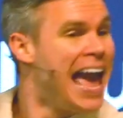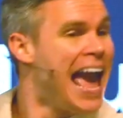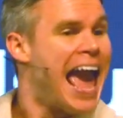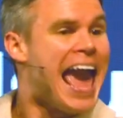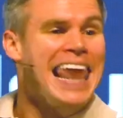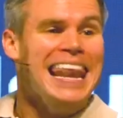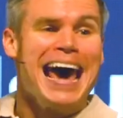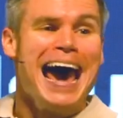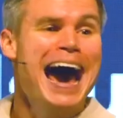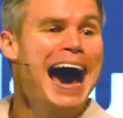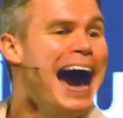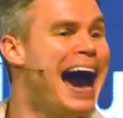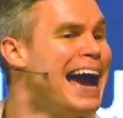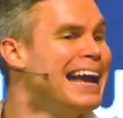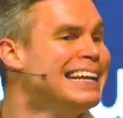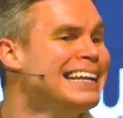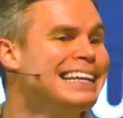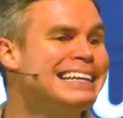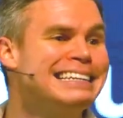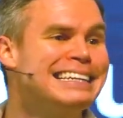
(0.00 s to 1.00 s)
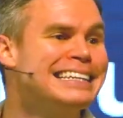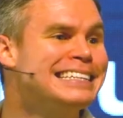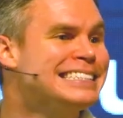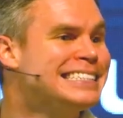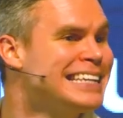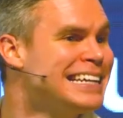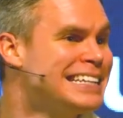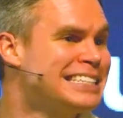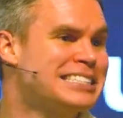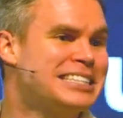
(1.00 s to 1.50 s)
And I didn't
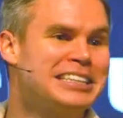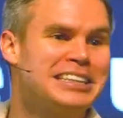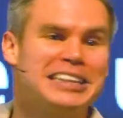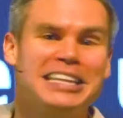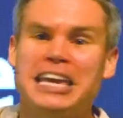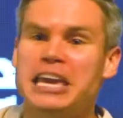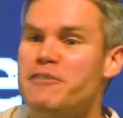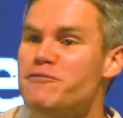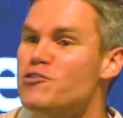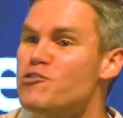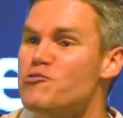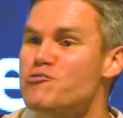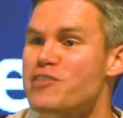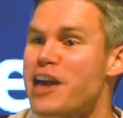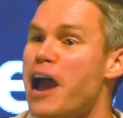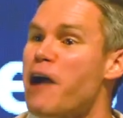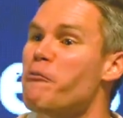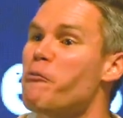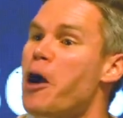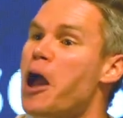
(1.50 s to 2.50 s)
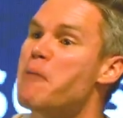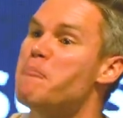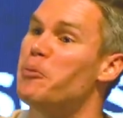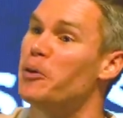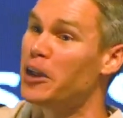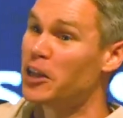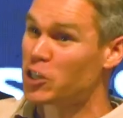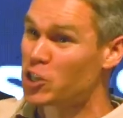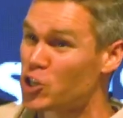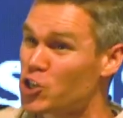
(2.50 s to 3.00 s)
intend to leave you that way,
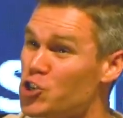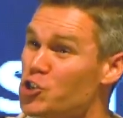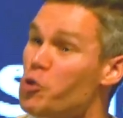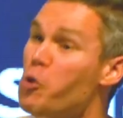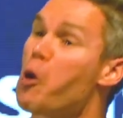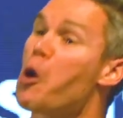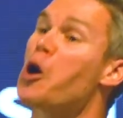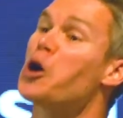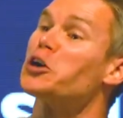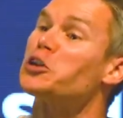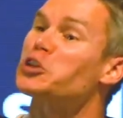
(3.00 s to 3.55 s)
but it's your